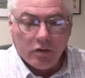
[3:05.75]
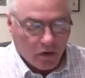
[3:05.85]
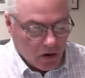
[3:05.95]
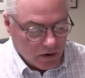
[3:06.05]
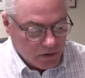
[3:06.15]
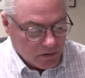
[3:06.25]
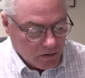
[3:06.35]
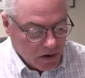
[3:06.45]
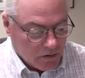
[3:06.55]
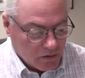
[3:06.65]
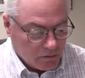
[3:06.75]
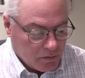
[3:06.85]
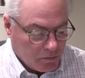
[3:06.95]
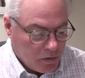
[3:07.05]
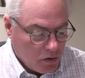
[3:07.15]
Lawden, and
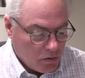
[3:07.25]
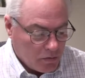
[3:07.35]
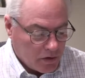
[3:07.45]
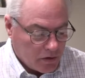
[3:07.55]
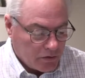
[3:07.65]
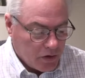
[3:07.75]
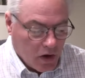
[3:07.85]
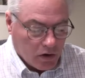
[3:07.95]
the poem is